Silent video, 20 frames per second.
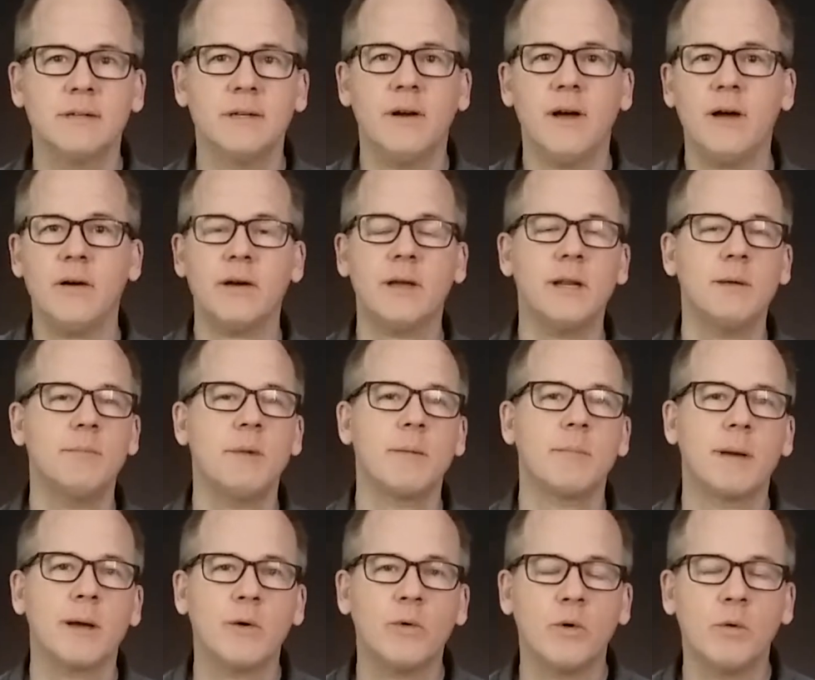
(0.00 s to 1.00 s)
how can I make my
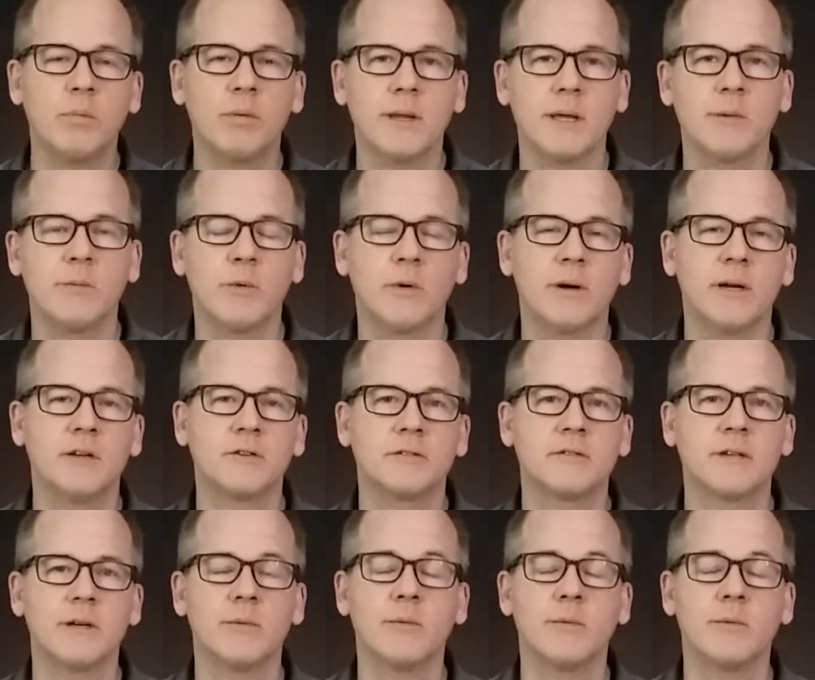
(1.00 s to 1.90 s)
chord playing more interesting?